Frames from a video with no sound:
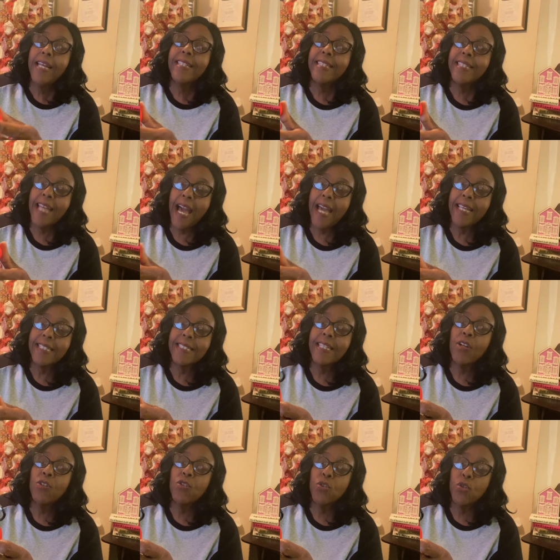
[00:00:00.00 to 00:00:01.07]
Nice,
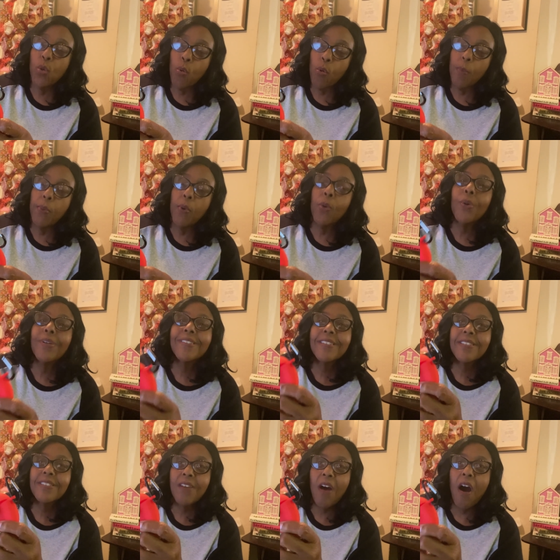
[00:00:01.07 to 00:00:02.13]
durable,
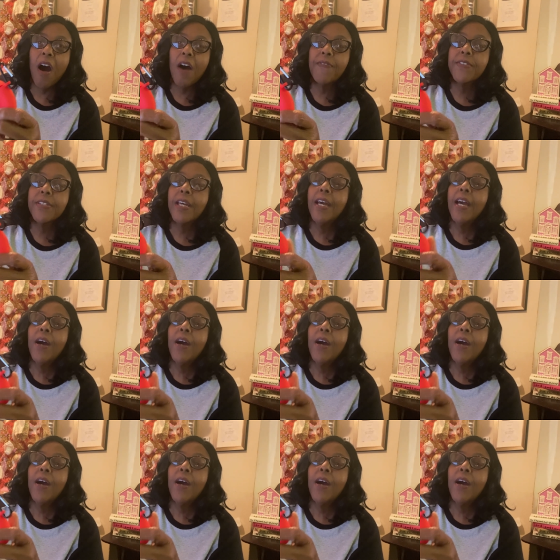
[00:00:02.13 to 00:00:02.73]
soft,